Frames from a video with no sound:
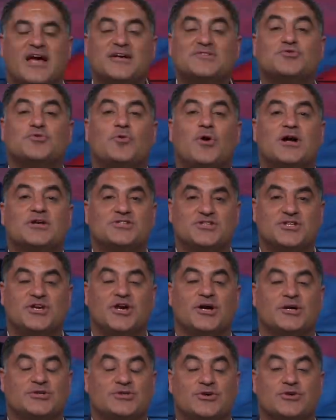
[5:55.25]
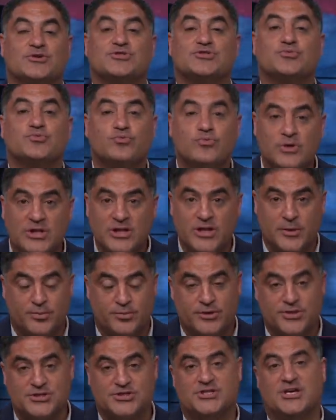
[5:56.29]
Thanks for watching The Young Turks. Really
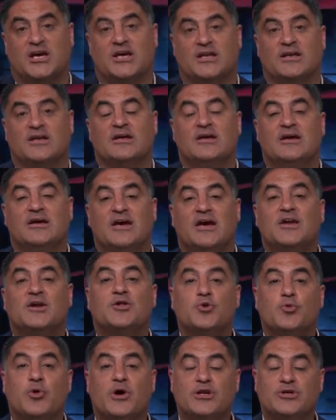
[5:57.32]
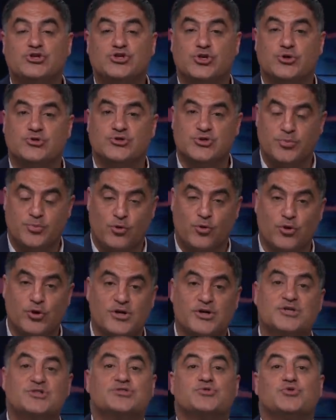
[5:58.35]
appreciate it. Another way to show support
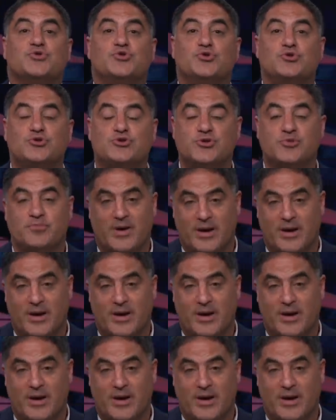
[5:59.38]
is through YouTube